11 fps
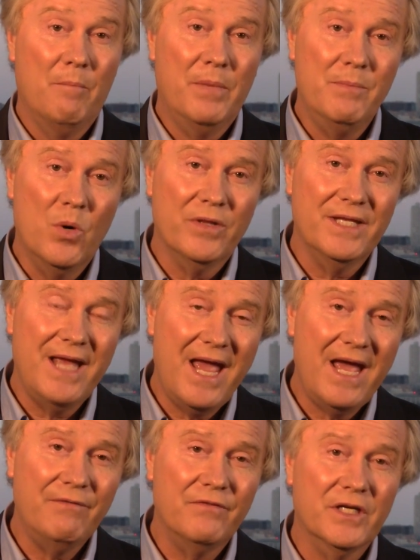But more than
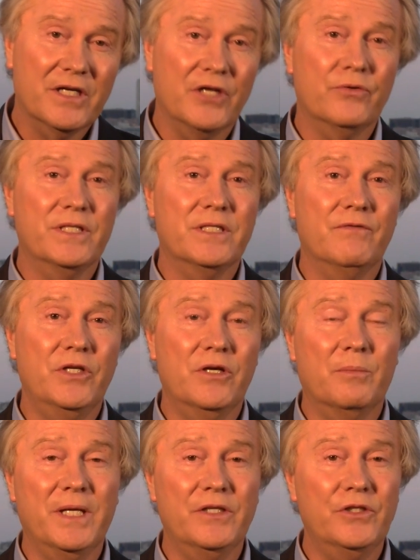half of the countries of the
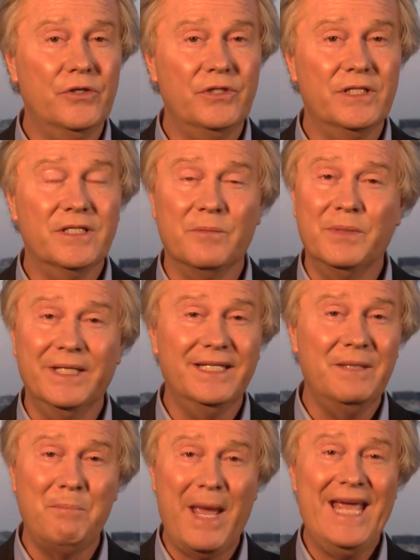European Union
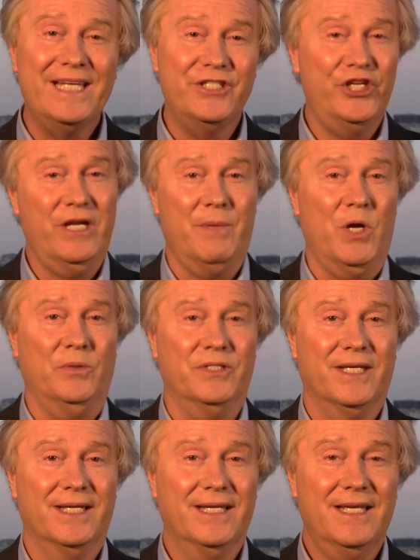completely ban
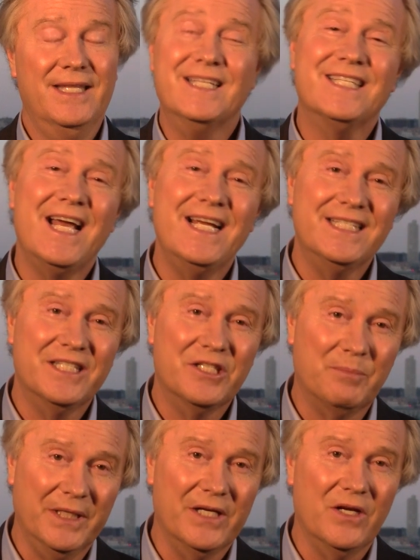GMOs. The science is
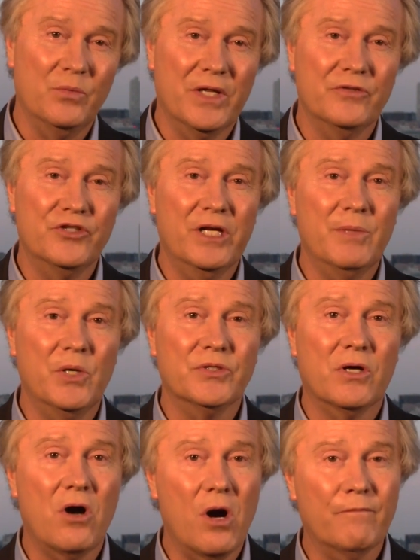split on whether
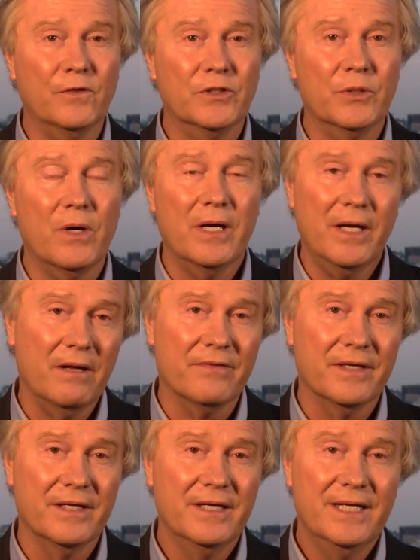GMOs are harmful to our health.
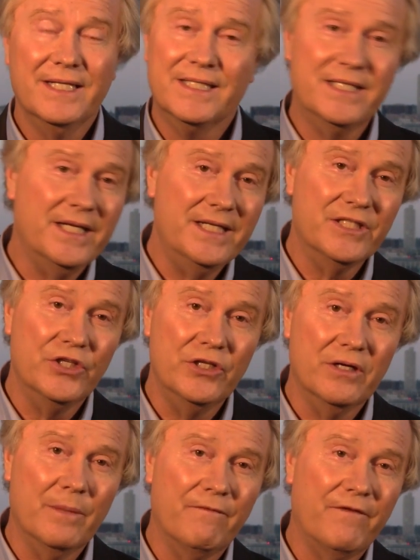Studies in
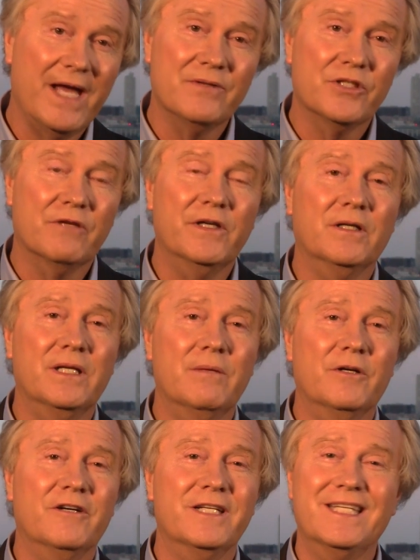Europe found severe
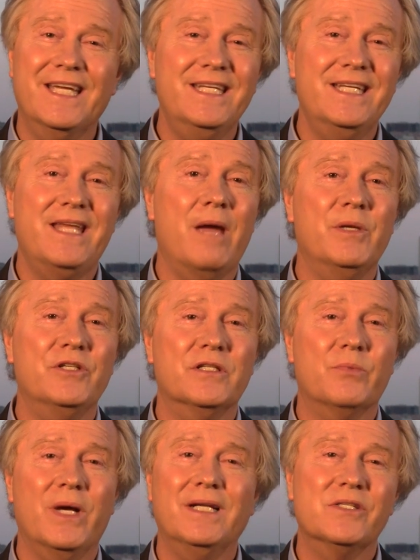liver and kidney damage
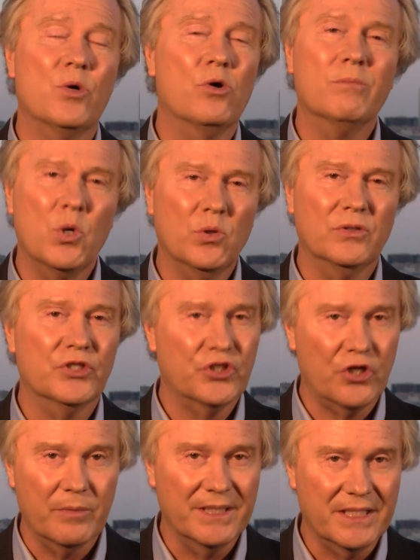as well as hormonal
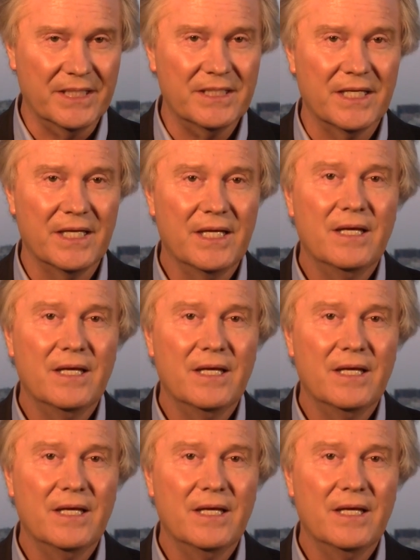disturbances,